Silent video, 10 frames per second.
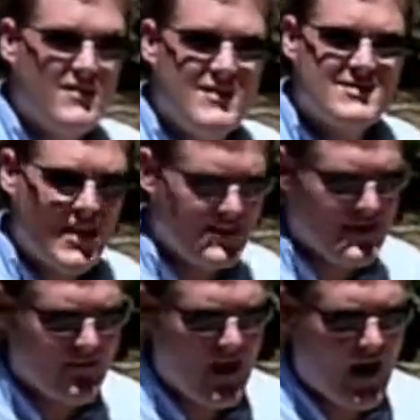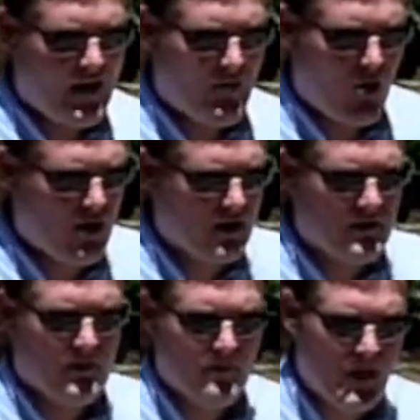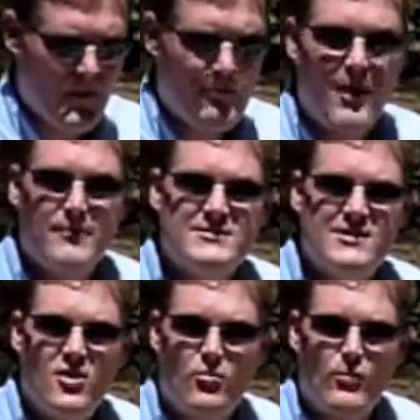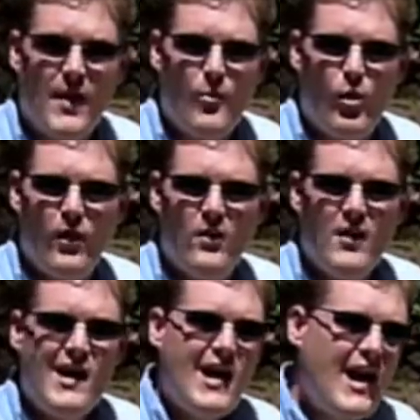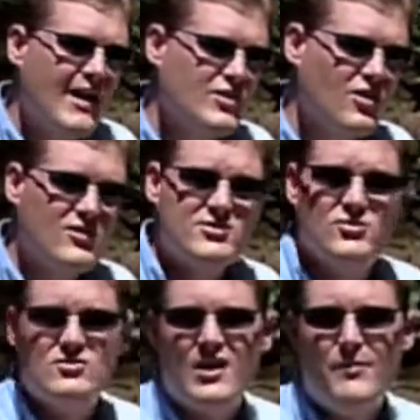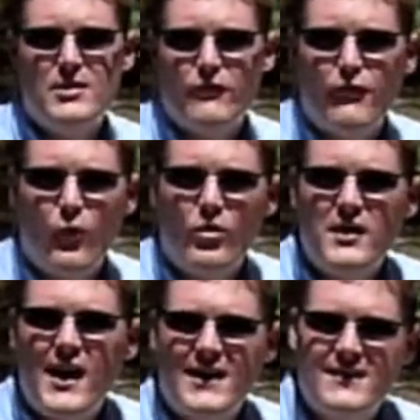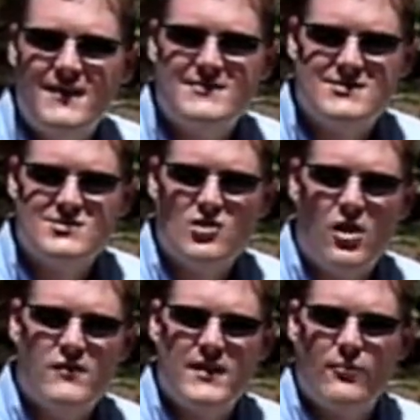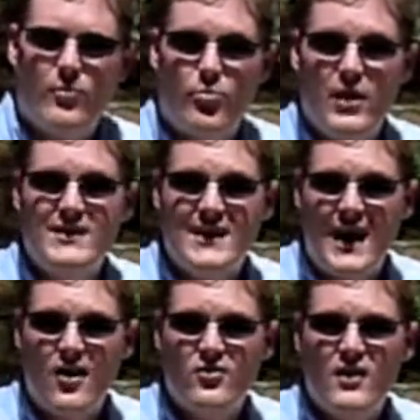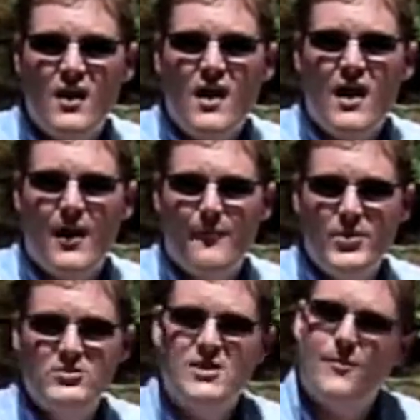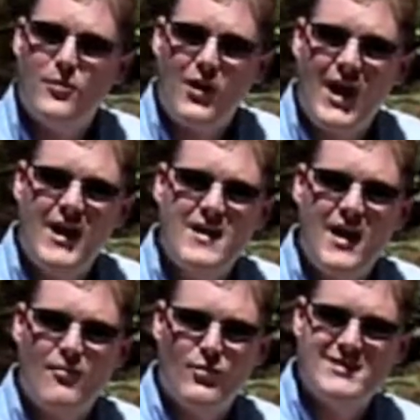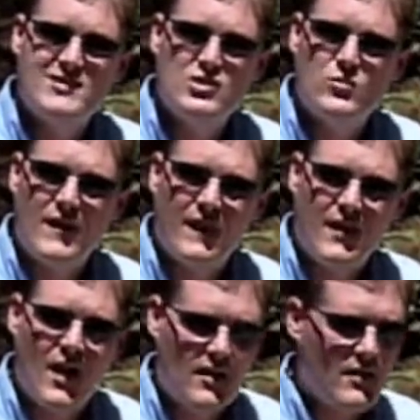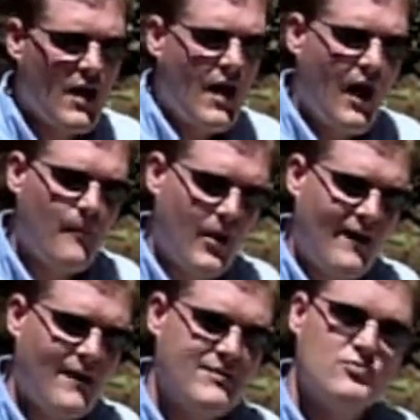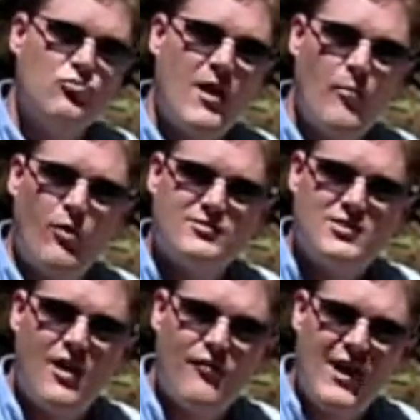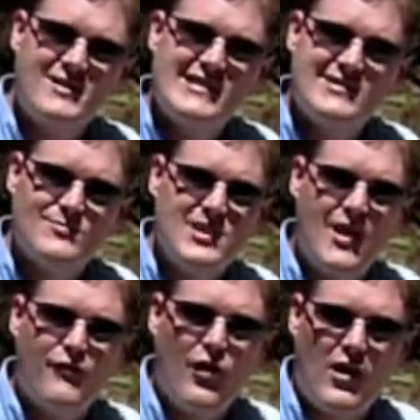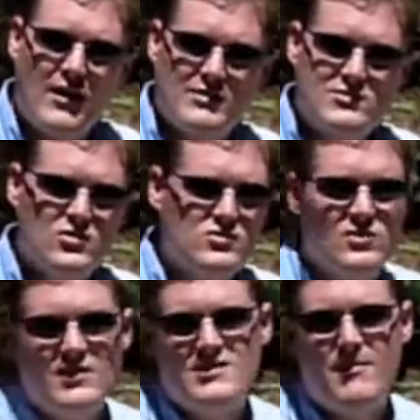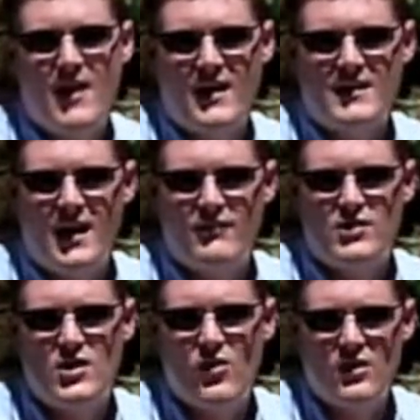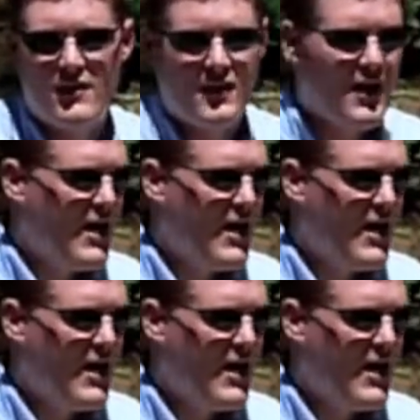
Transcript: In this case, I've got a product made by Remington called Rem Oil. You could also use WD-40, anything that's a solvent that will break down built up lead and residue in the gun. But I like this Rem Oil stuff. It actually has some Teflon in it too, so it leaves behind kind of a coating that